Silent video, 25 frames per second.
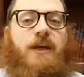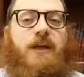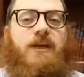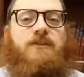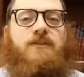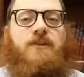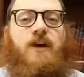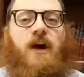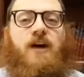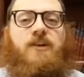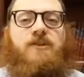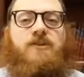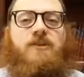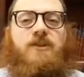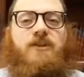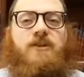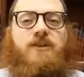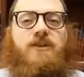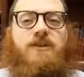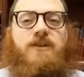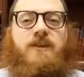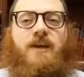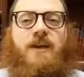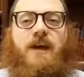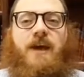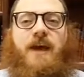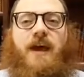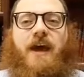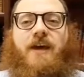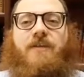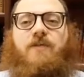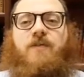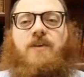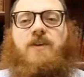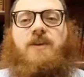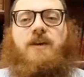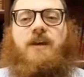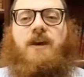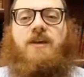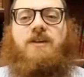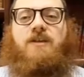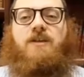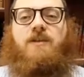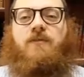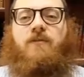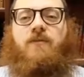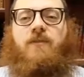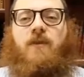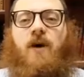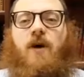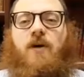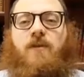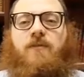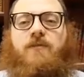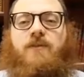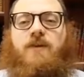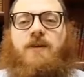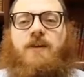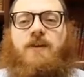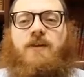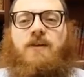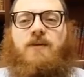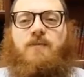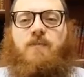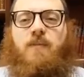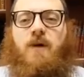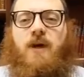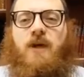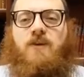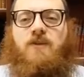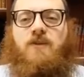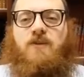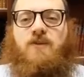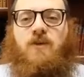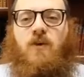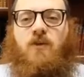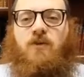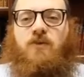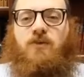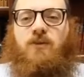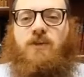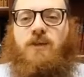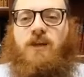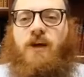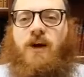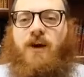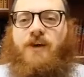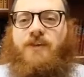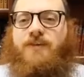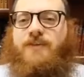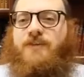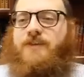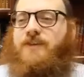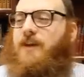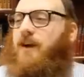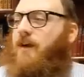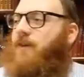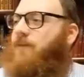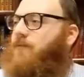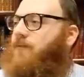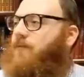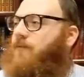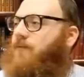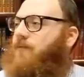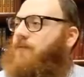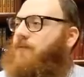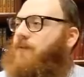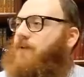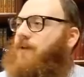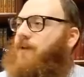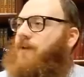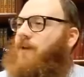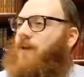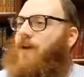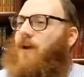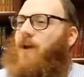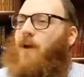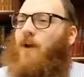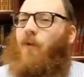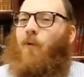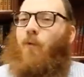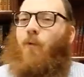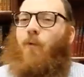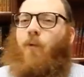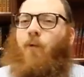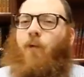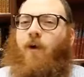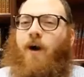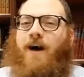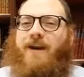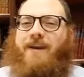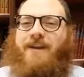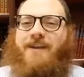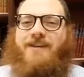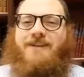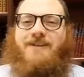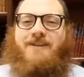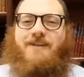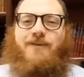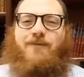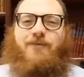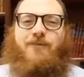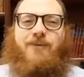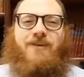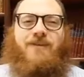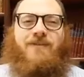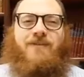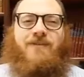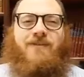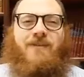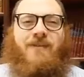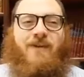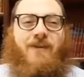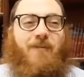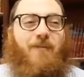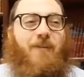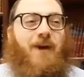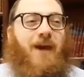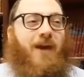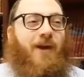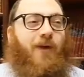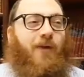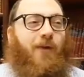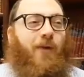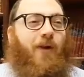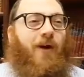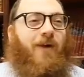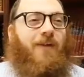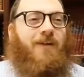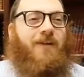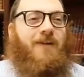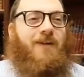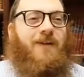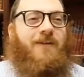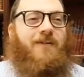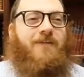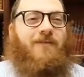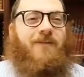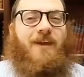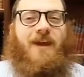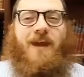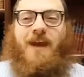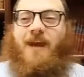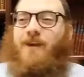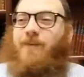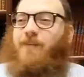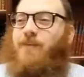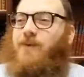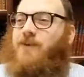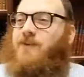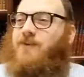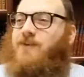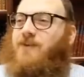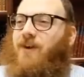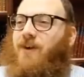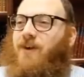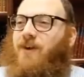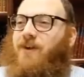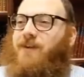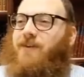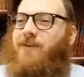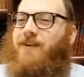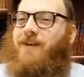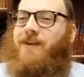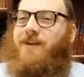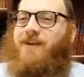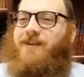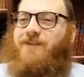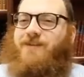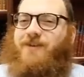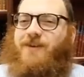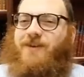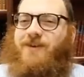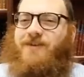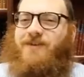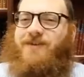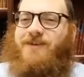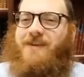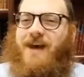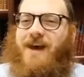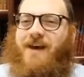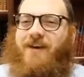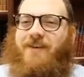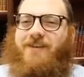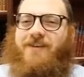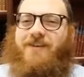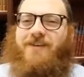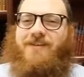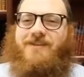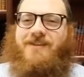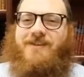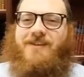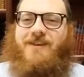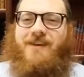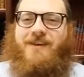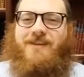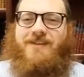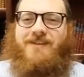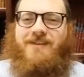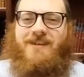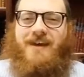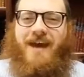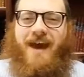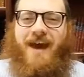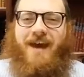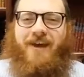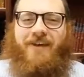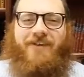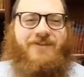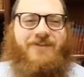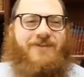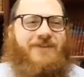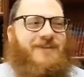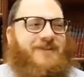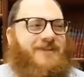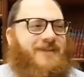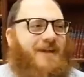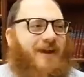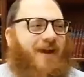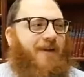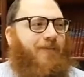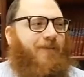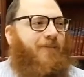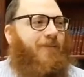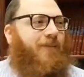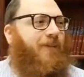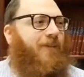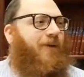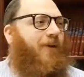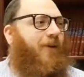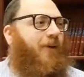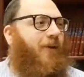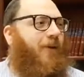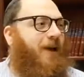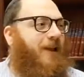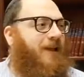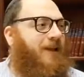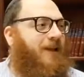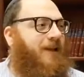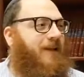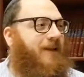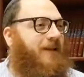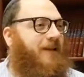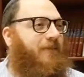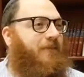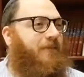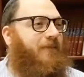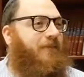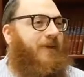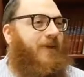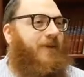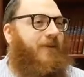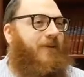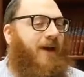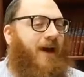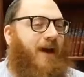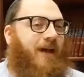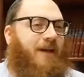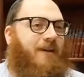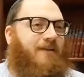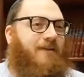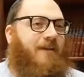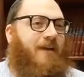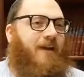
it touches, everything it's involved in is based totally on self. What is the redeeming quality of the animal soul? Turns out it's the exact same quality, right?